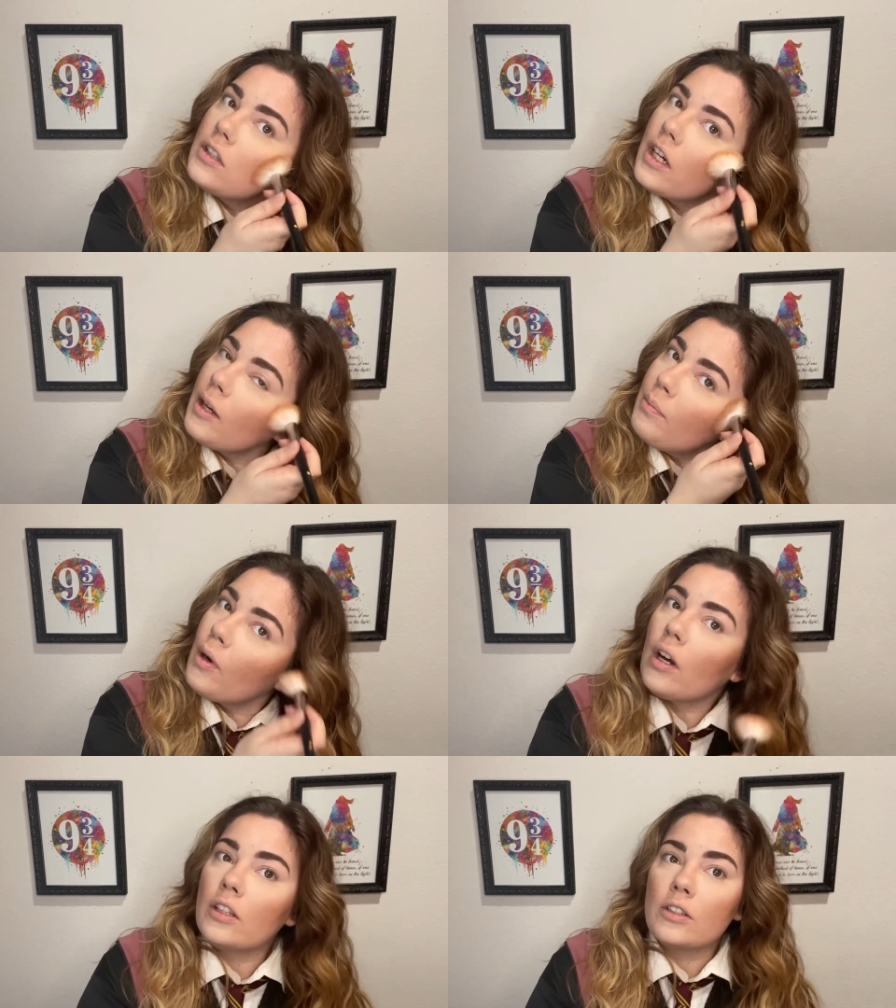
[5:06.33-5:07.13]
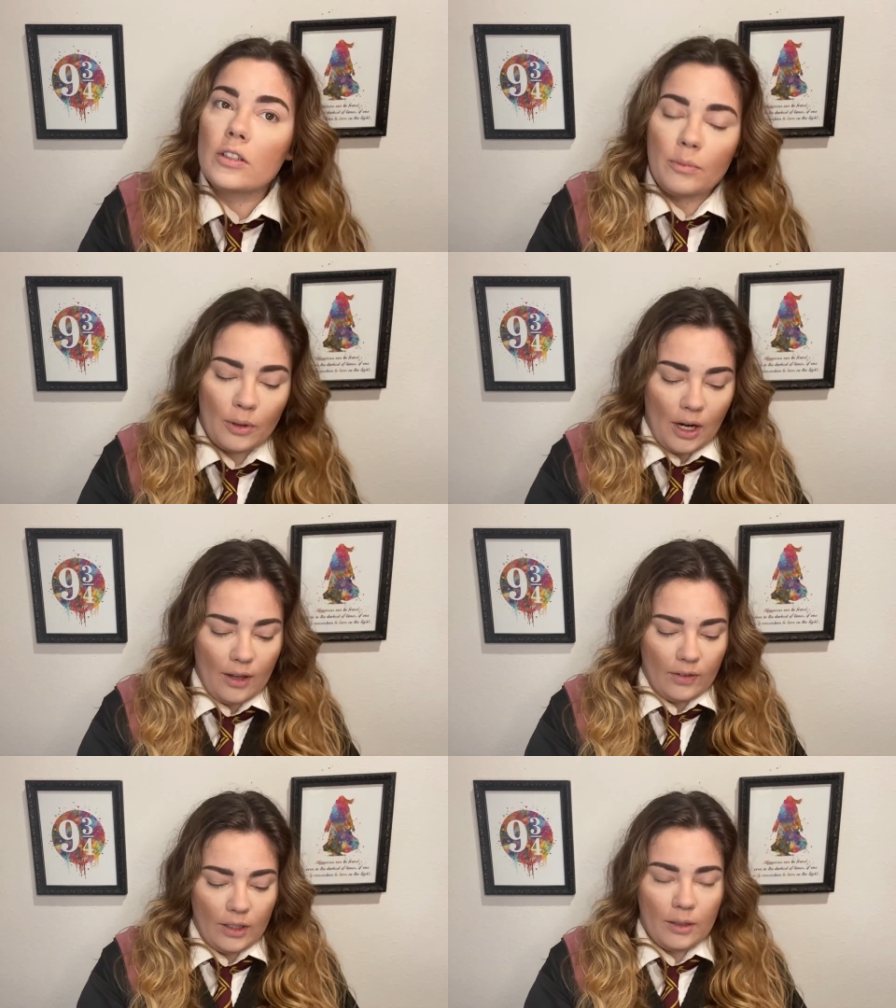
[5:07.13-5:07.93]
Should I bronze super
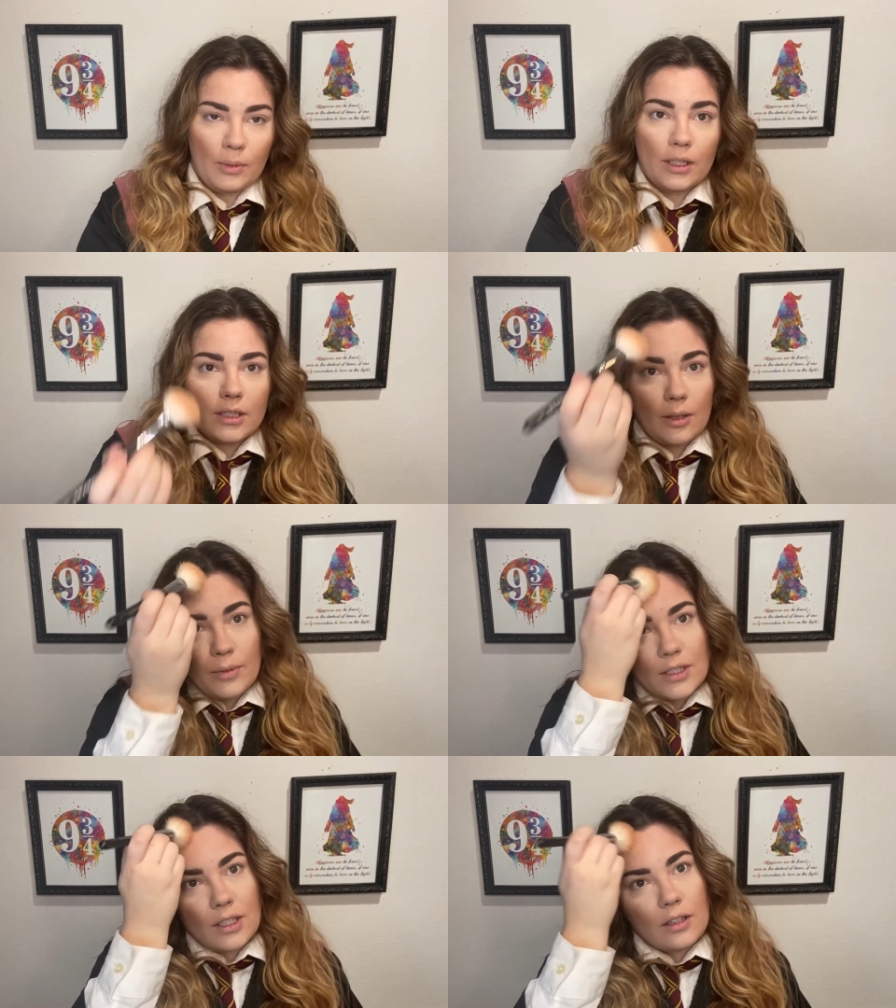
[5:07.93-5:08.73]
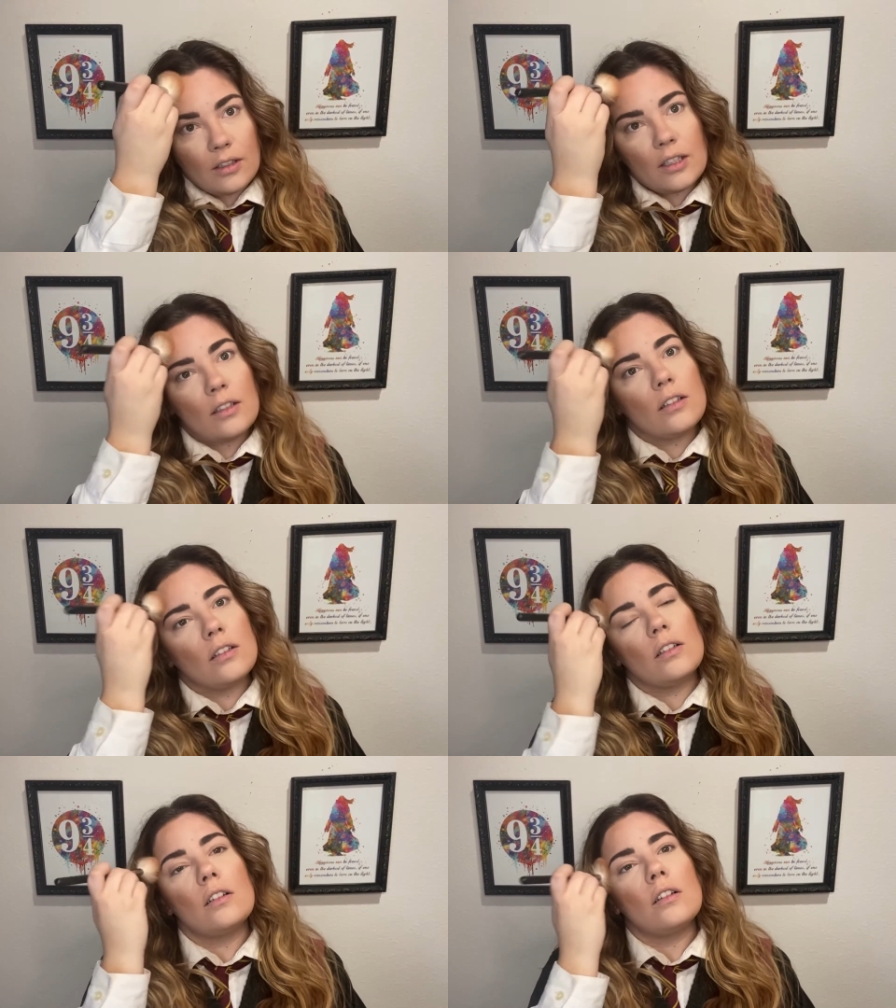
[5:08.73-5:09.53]
heavily because I'm a Slytherin?
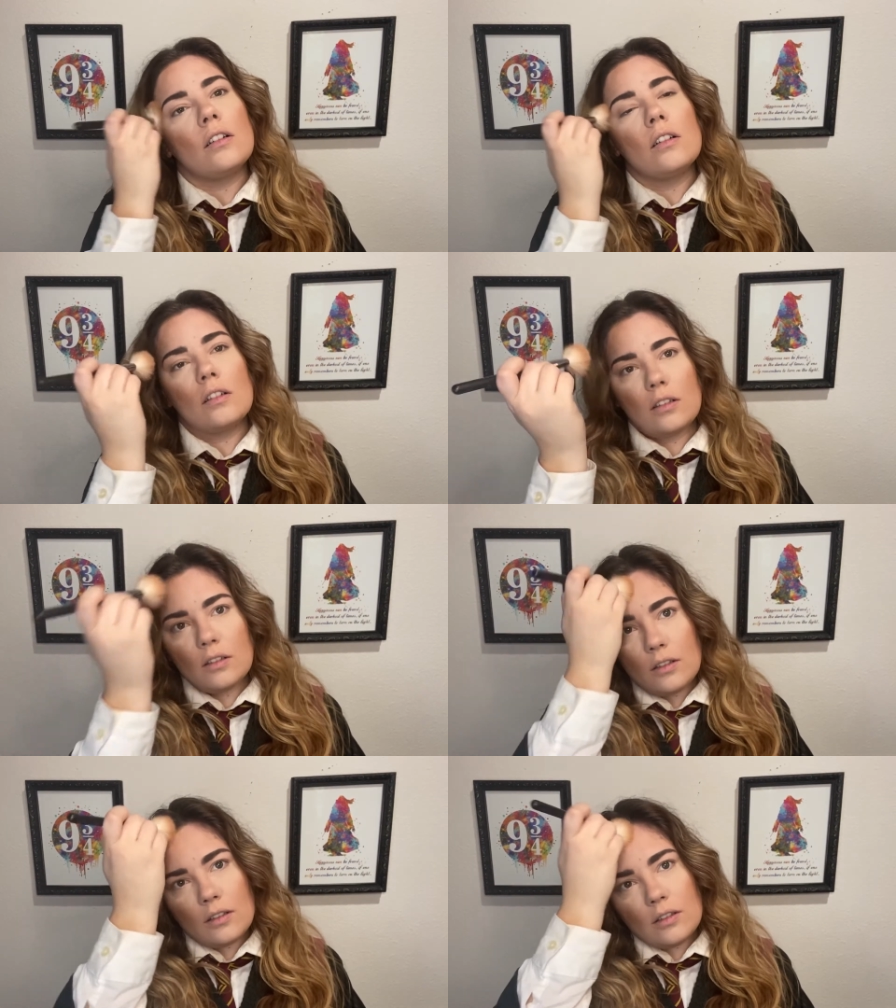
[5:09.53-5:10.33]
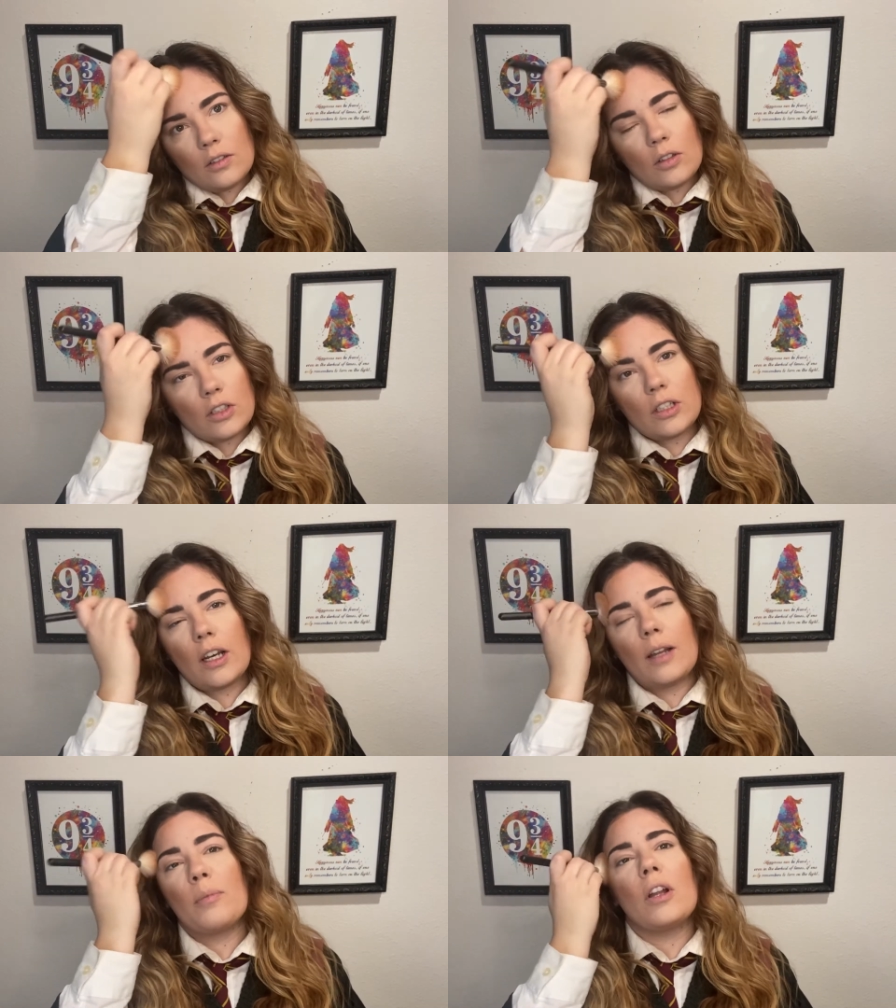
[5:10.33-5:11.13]
Or should
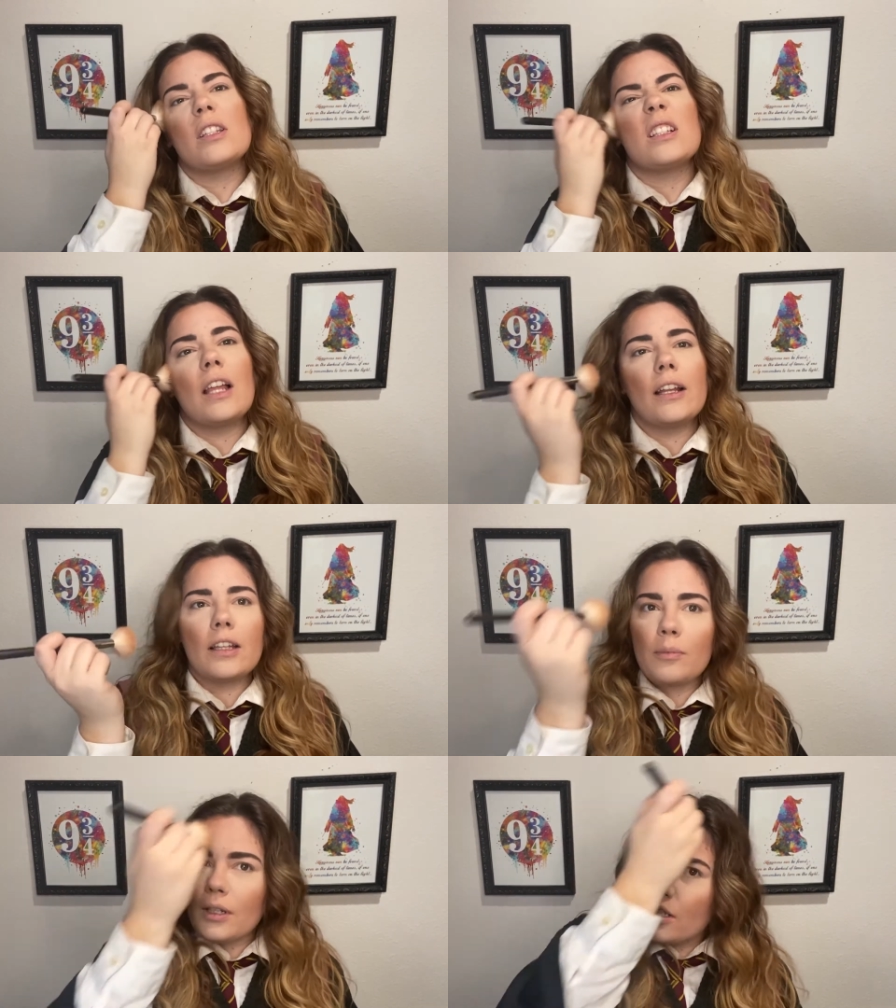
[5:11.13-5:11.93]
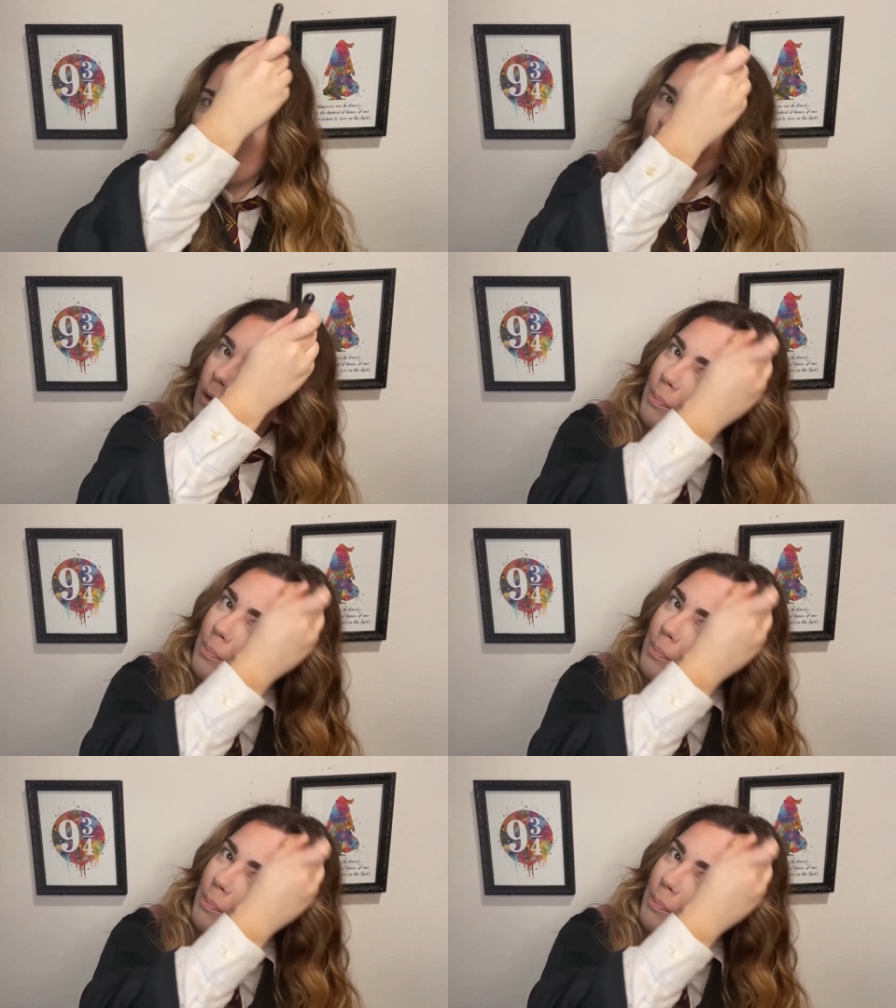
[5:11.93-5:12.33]
I bronze lightly because we are